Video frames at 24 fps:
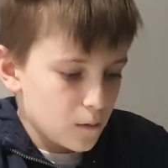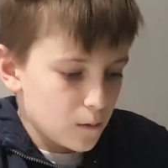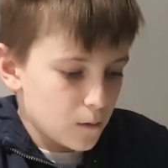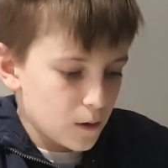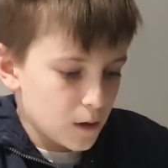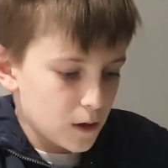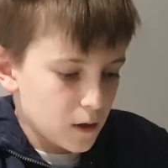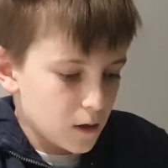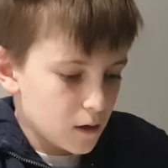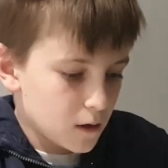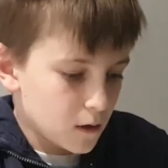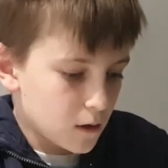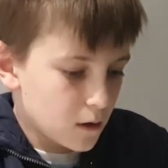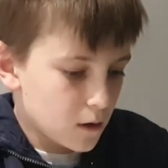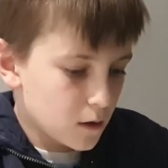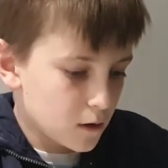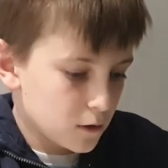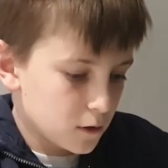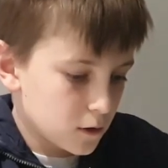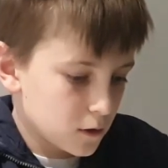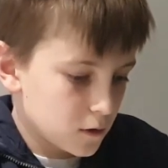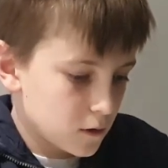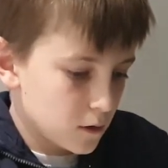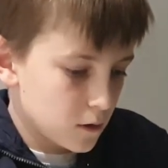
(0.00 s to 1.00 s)
we are
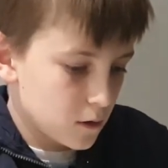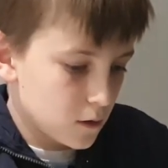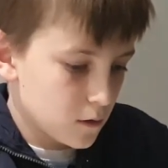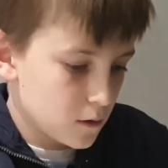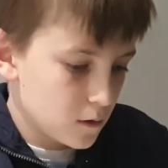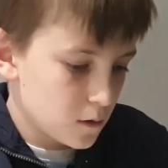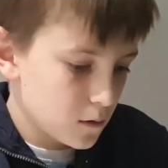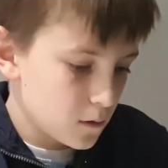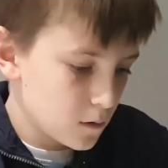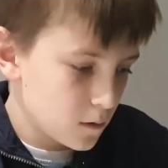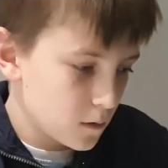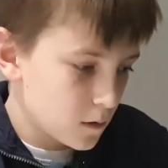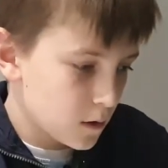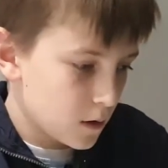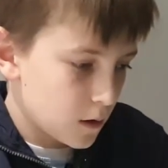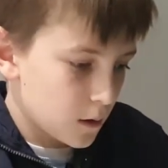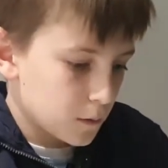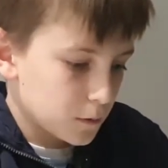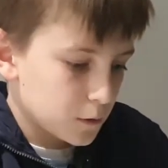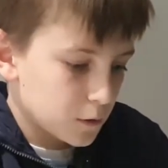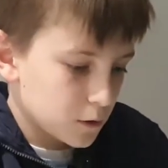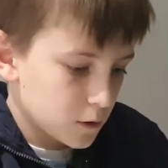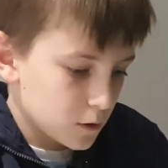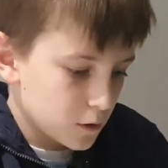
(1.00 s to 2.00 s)
going to do
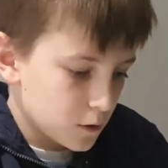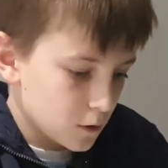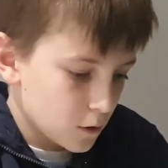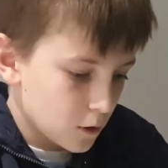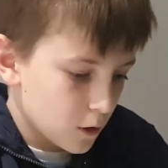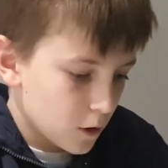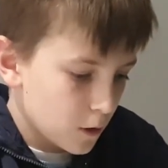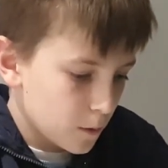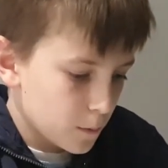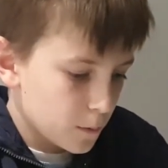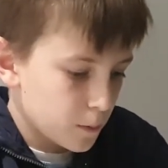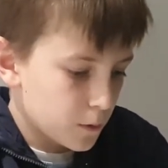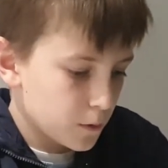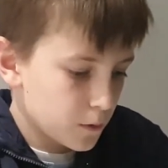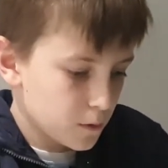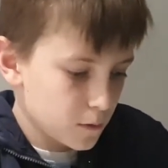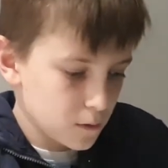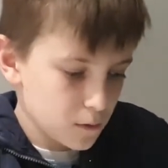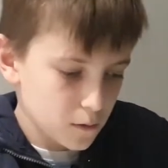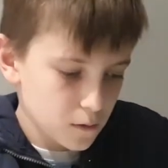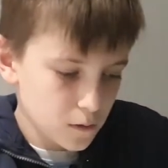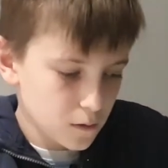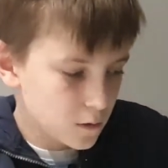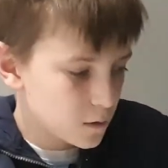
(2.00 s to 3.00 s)
up to the top.
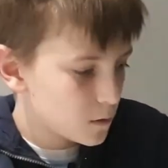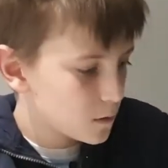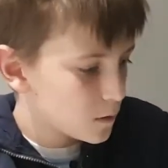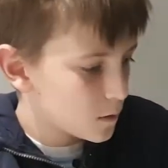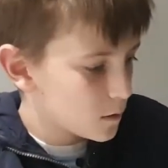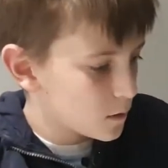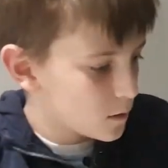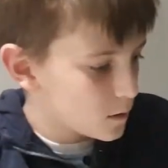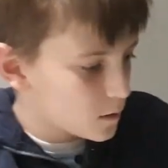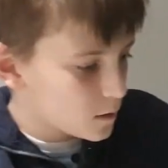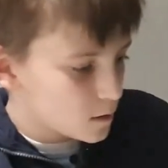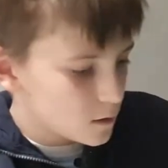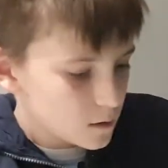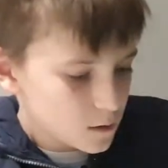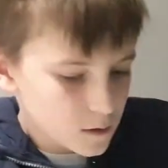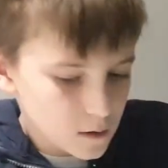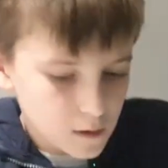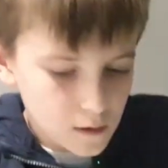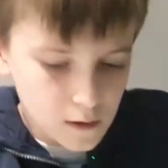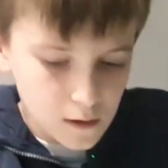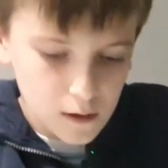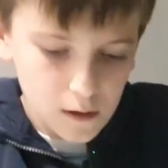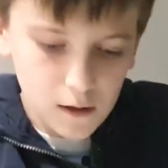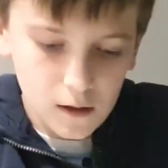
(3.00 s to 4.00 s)

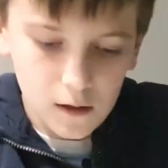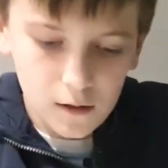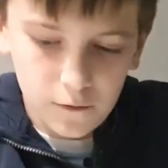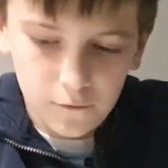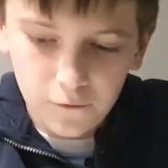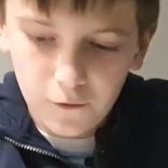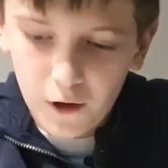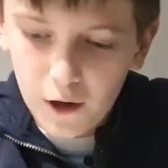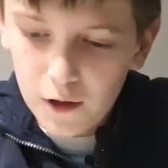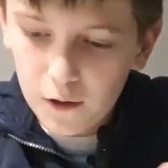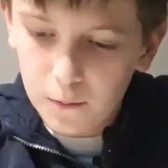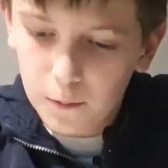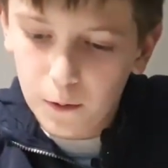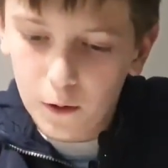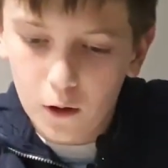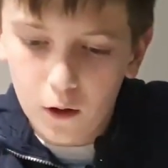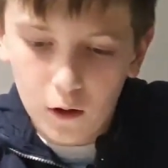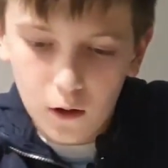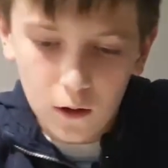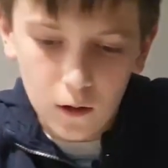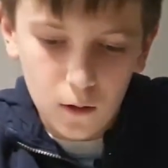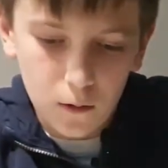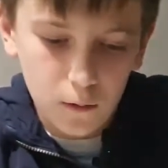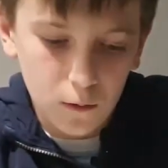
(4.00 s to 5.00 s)
And final
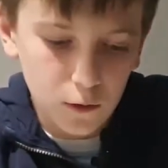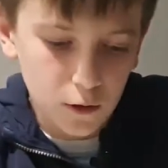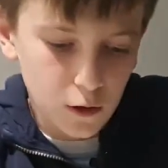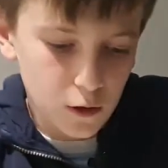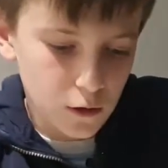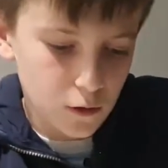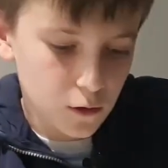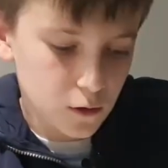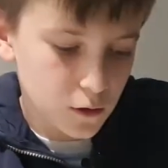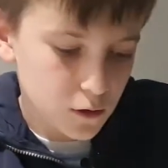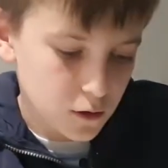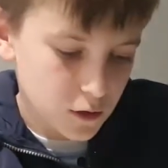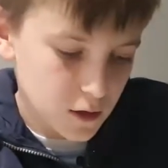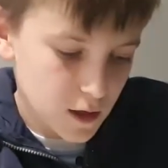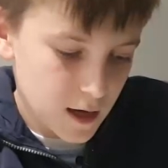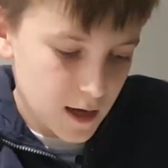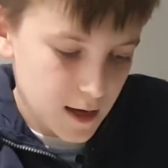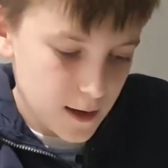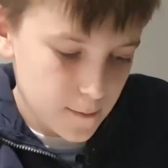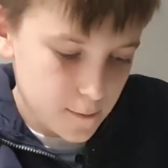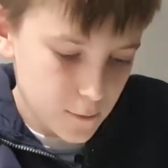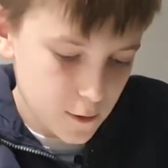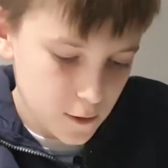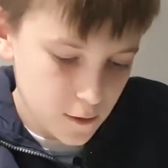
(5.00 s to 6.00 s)
pot, we're going to do the
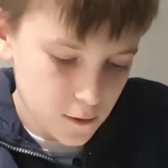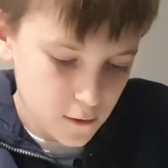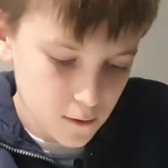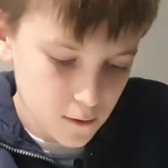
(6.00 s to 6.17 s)
same.